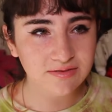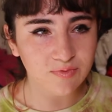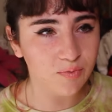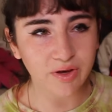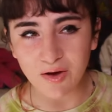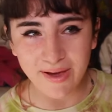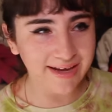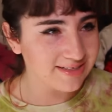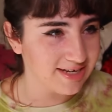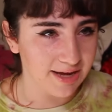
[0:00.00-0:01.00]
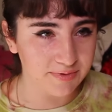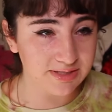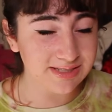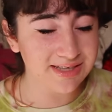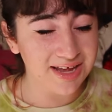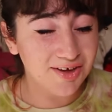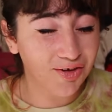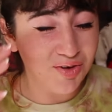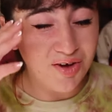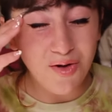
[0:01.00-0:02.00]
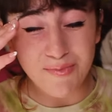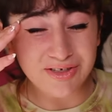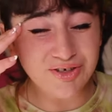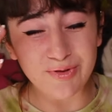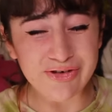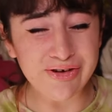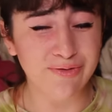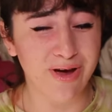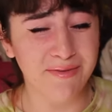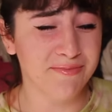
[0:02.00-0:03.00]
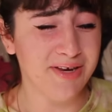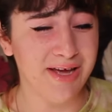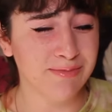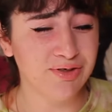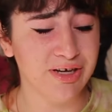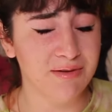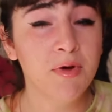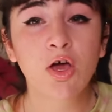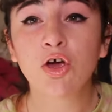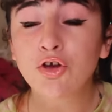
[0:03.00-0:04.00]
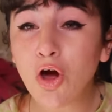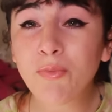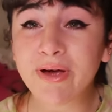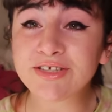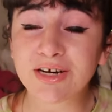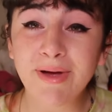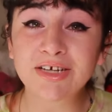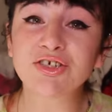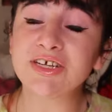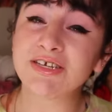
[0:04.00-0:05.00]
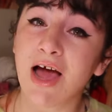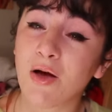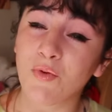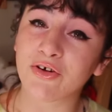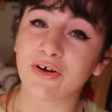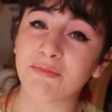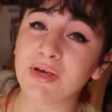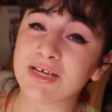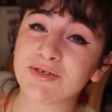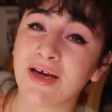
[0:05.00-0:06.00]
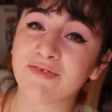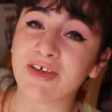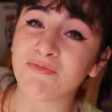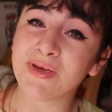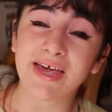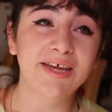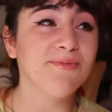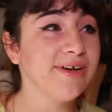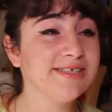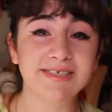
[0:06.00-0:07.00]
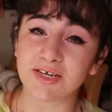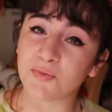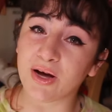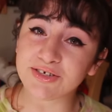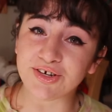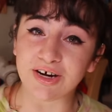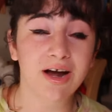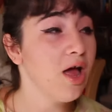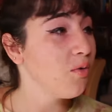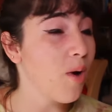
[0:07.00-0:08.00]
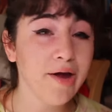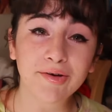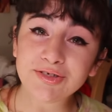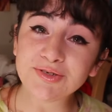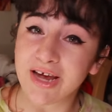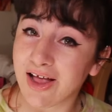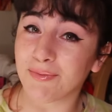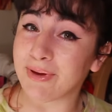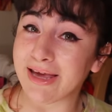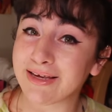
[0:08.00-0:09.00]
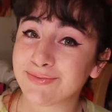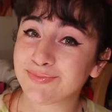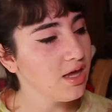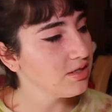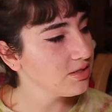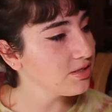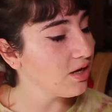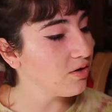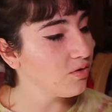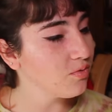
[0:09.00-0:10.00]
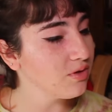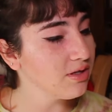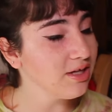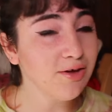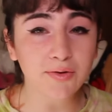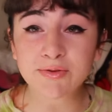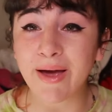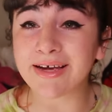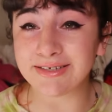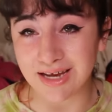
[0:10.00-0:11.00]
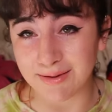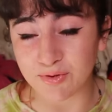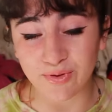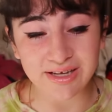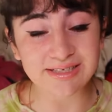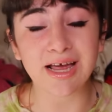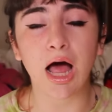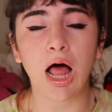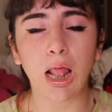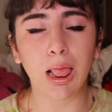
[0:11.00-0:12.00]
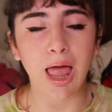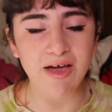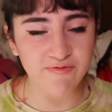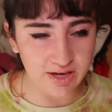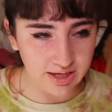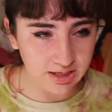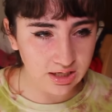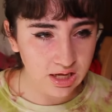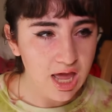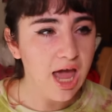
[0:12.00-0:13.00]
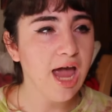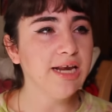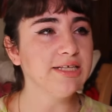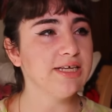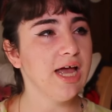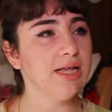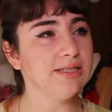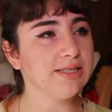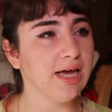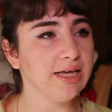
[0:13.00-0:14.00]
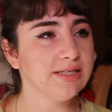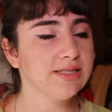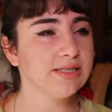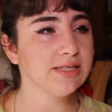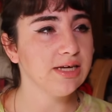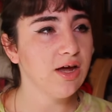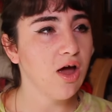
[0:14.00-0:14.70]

When we go back in time, because he's like, oh, I bet you're wondering why I'm in Amsterdam. No, bitch, I'm actually not wondering because you haven't given me any reason to wonder. Why don't you tell me? So he goes back in time to when he's 11, and he tells us